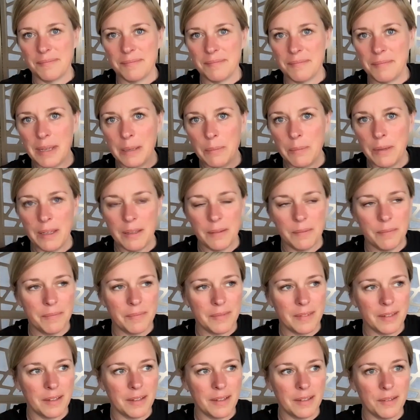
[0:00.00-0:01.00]
maybe
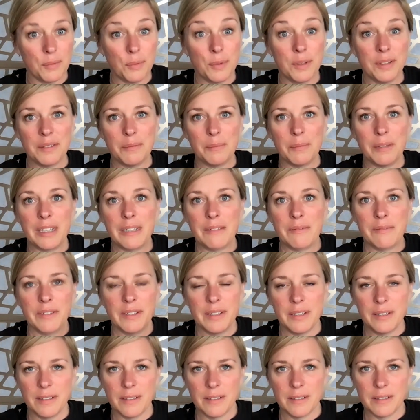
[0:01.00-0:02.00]
William
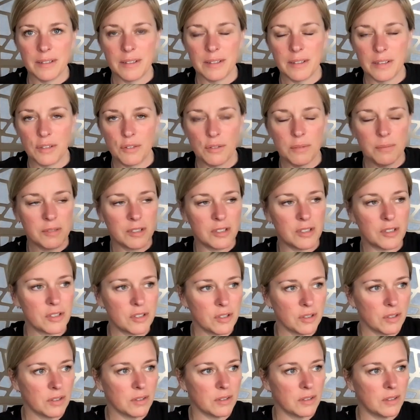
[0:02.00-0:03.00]
Linville or the Crimson
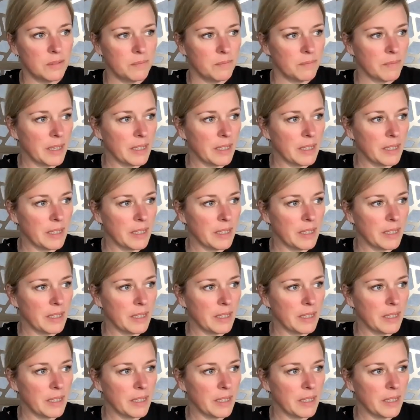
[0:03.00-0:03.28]
Circle,